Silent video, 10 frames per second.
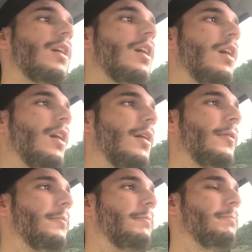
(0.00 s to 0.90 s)

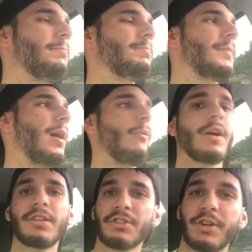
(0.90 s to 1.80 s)
um, I
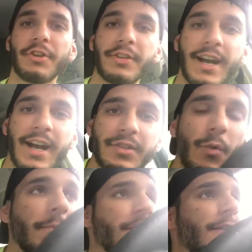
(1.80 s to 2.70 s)
want to just talk to you guys
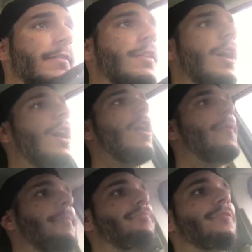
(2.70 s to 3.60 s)
one minute.
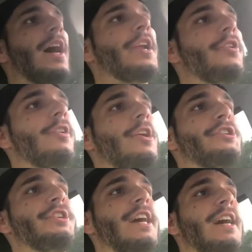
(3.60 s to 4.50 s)
um, I know a lot
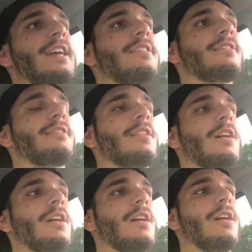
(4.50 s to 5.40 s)
of you guys
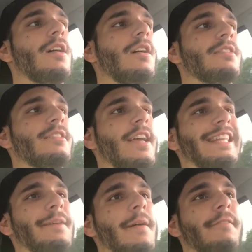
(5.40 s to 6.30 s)
uh, are
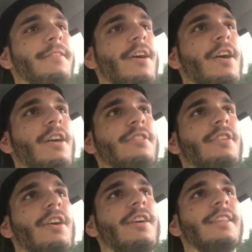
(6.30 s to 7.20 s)
saying that my
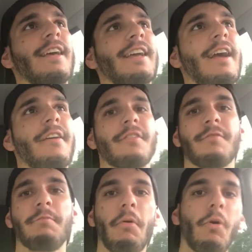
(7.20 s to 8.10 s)
vlogs are like kind
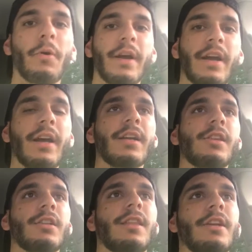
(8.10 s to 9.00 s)
of boring and
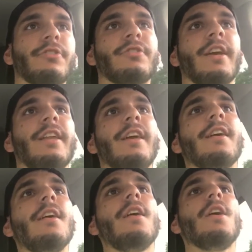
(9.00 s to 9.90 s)
not that
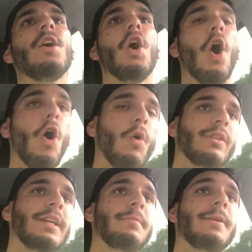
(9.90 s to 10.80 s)
entertaining,
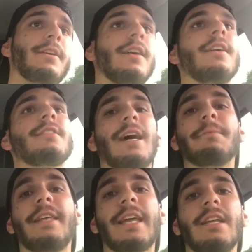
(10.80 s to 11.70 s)
only because
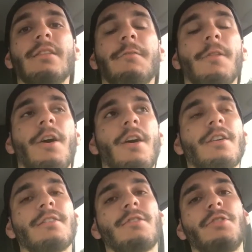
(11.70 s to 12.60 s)
I'm taking the
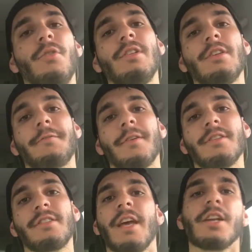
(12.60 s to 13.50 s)
vlogs to a
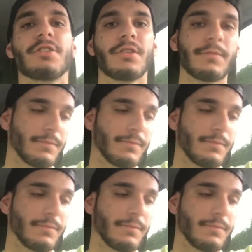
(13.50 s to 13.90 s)
different stage.